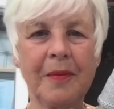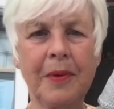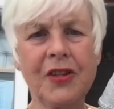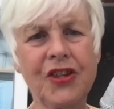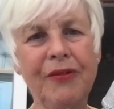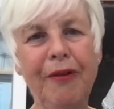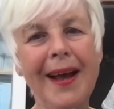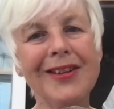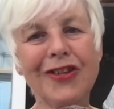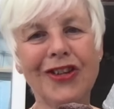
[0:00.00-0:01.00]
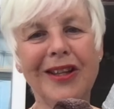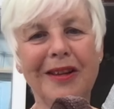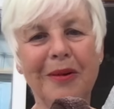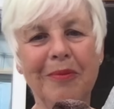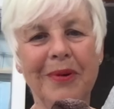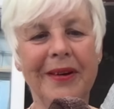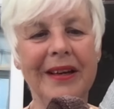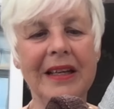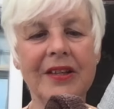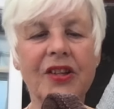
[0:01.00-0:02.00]
but she fancied them,
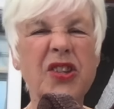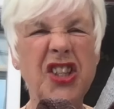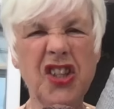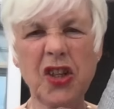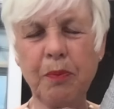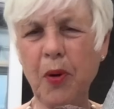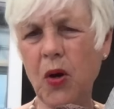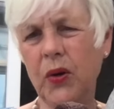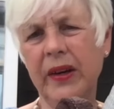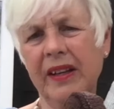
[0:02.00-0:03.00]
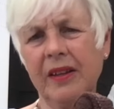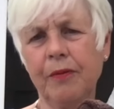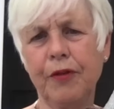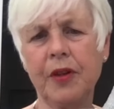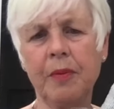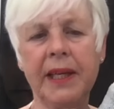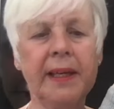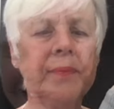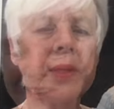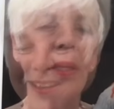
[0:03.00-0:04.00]
so she's just borrowing them for the
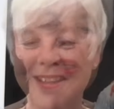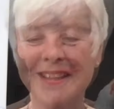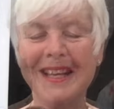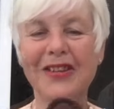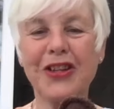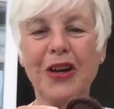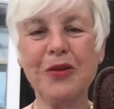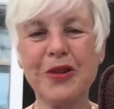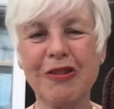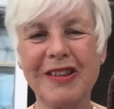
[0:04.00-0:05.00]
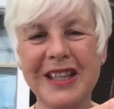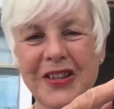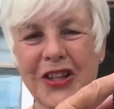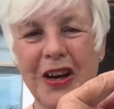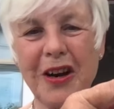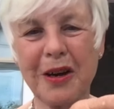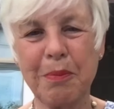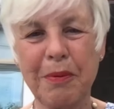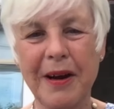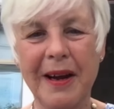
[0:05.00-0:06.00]
minute. The soles are in a dark
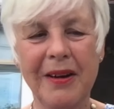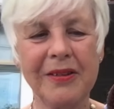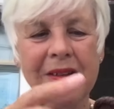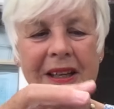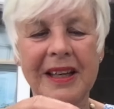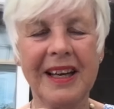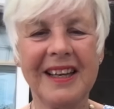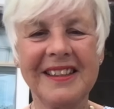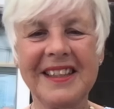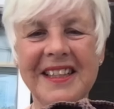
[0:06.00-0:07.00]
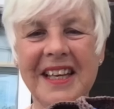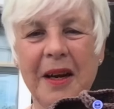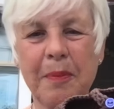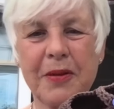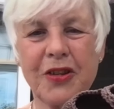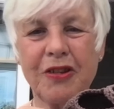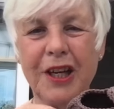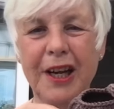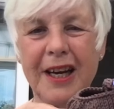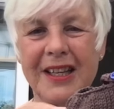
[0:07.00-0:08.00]
brown, and then the uppers are a
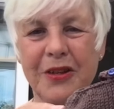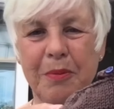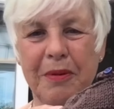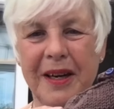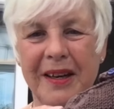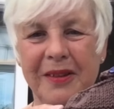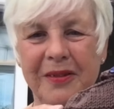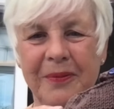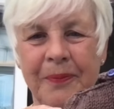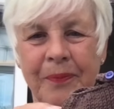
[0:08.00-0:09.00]
lighter brown.